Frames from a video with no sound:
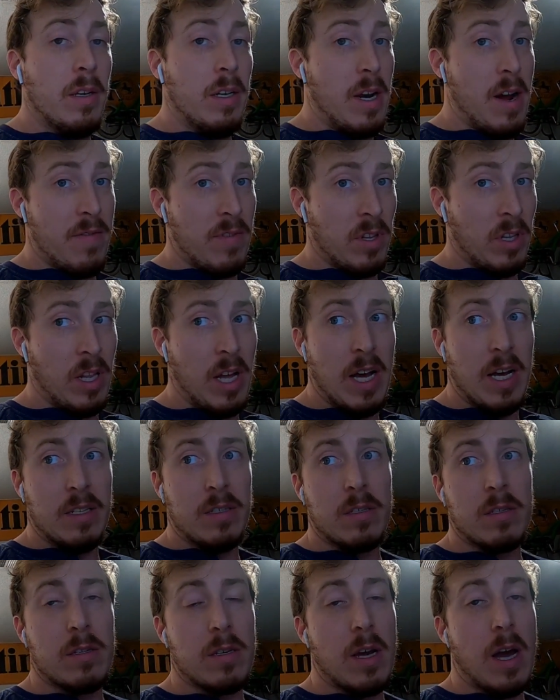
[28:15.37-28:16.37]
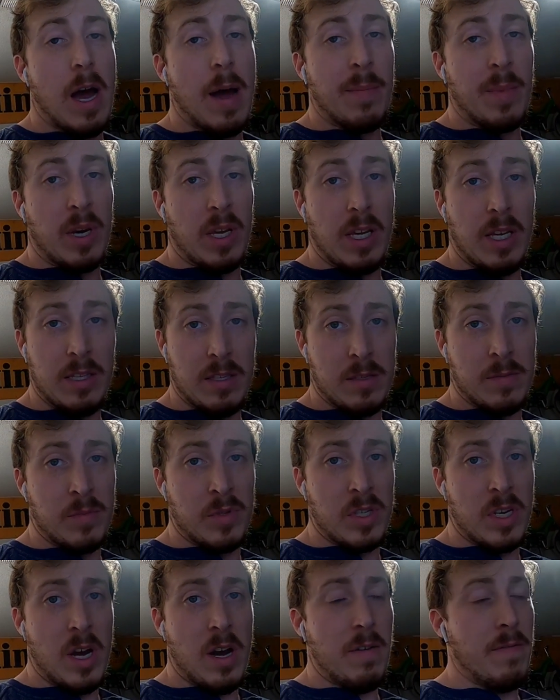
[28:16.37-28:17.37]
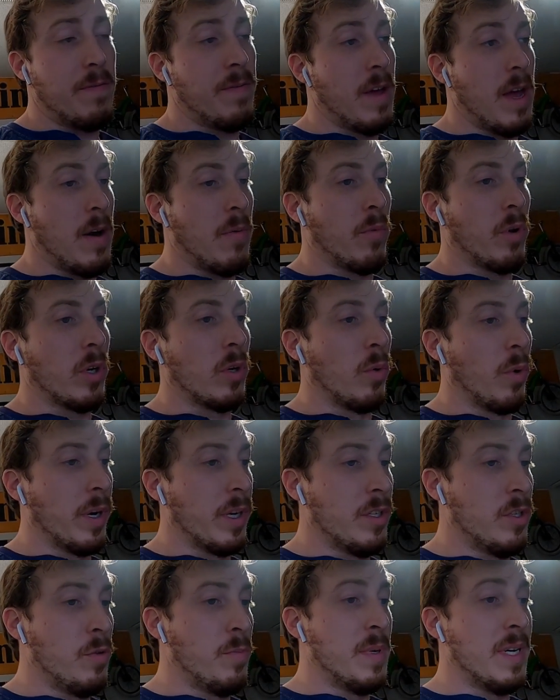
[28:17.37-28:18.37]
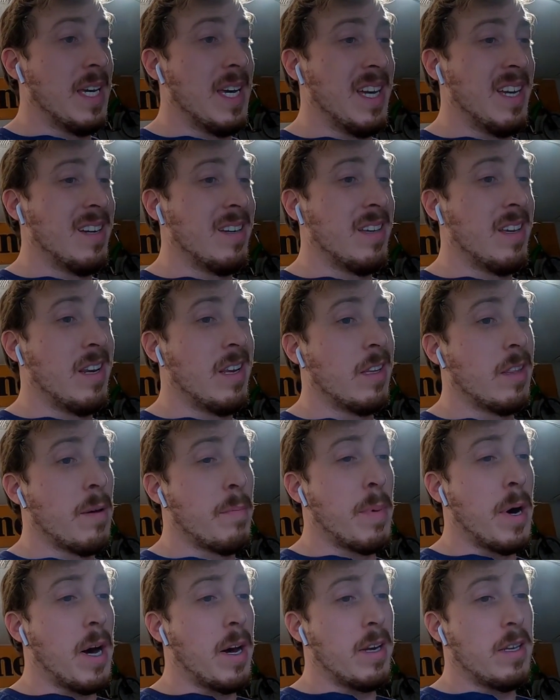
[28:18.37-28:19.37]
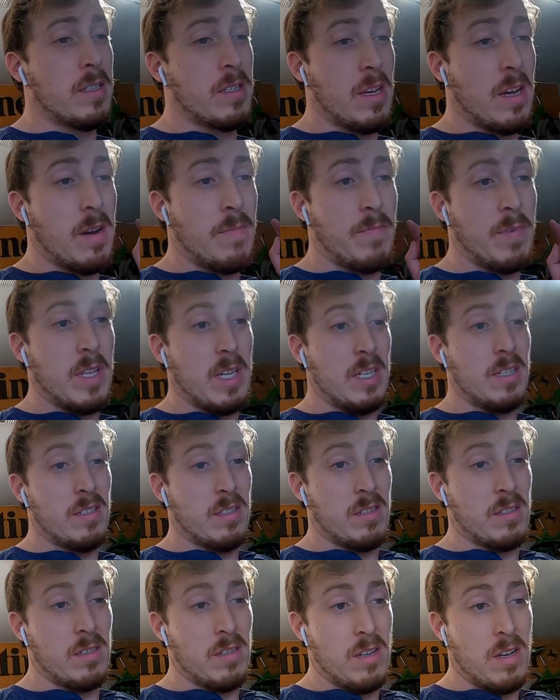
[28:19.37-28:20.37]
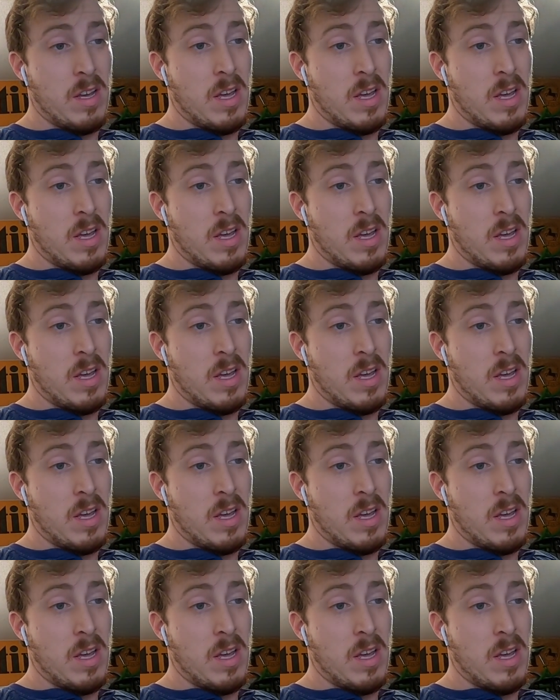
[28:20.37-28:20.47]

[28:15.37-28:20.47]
nevertheless, I'm gonna get some stuff and we're going to begin getting the body set up for this